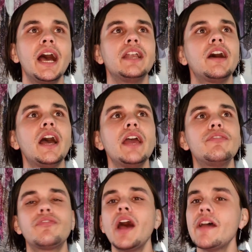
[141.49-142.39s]
And
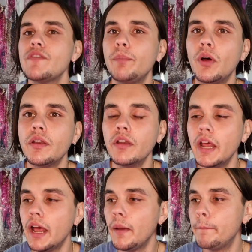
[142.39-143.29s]
I thrive
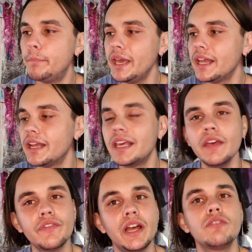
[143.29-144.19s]
upon being a
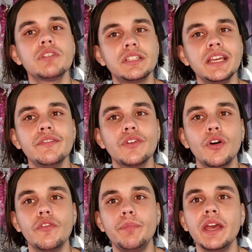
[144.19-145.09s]
giver and receiver
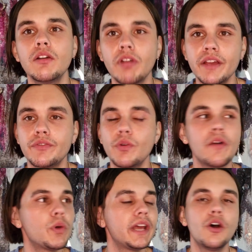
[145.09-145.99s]
of being
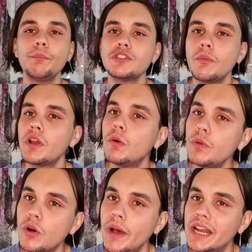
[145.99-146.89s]
grateful. I want to help someone, I
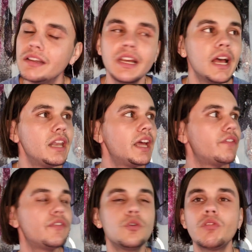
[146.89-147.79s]
will, and
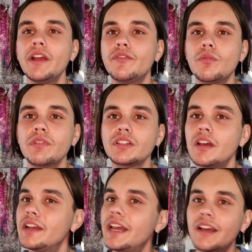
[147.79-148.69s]
they feel grateful in
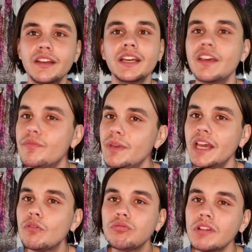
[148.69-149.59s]
return, and they're going to give
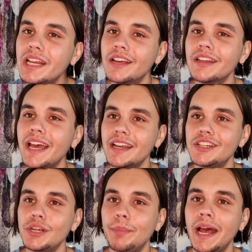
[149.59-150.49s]
me a really good
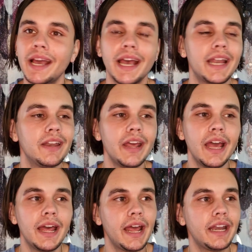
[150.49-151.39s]
energy back, and
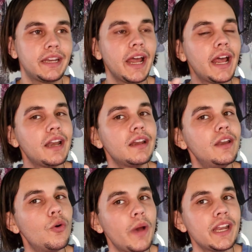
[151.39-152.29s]
that
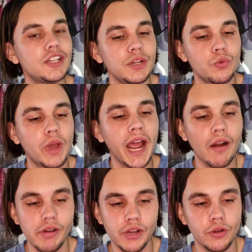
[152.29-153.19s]
little energy will
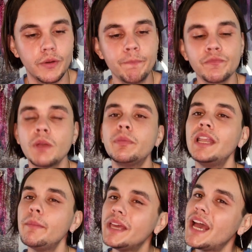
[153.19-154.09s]
carry on.
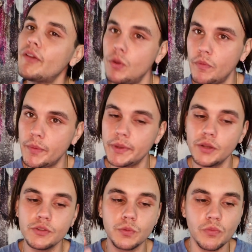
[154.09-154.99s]
But let me carry on with my
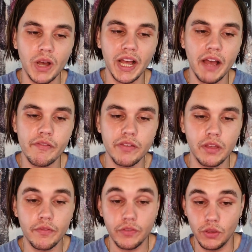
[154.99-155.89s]
notes with what I have
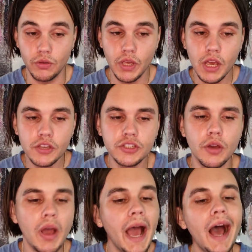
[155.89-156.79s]
for you.
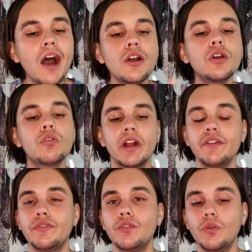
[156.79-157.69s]
So how can
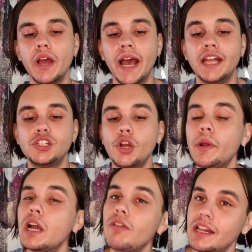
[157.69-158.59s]
grateful and
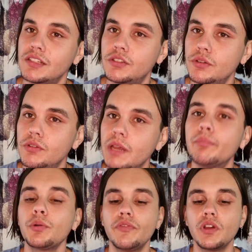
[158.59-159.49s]
showing gratitude
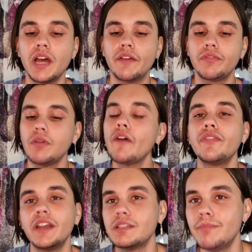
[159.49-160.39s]
improve your life? I
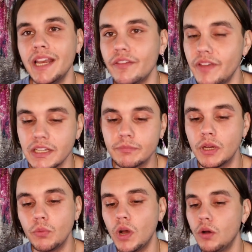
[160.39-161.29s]
think there's many things,
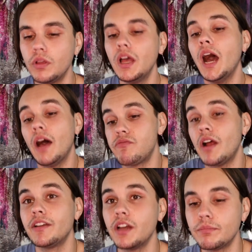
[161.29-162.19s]
but well, I've
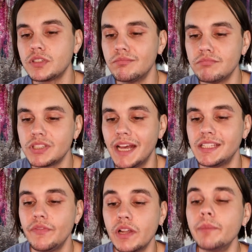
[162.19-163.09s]
rounded up some
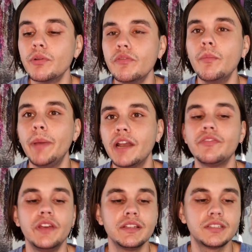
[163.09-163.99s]
scientifically proven
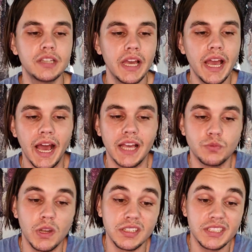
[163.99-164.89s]
benefits,
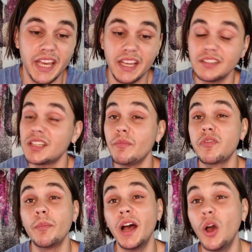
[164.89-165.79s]
as well as taken some
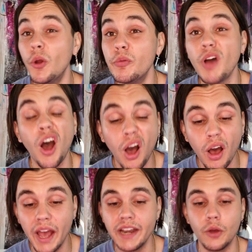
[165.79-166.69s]
from my own
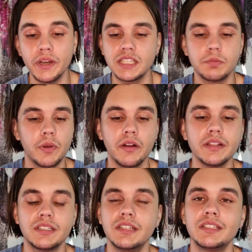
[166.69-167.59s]
heart and own
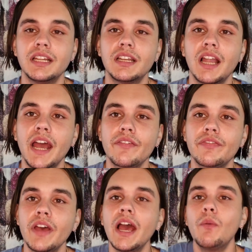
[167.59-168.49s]
experiences in
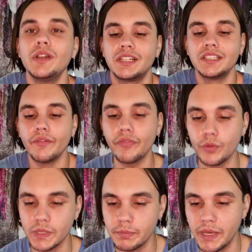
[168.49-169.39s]
life, which has
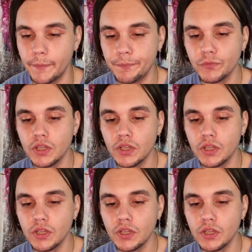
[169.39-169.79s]
influenced me.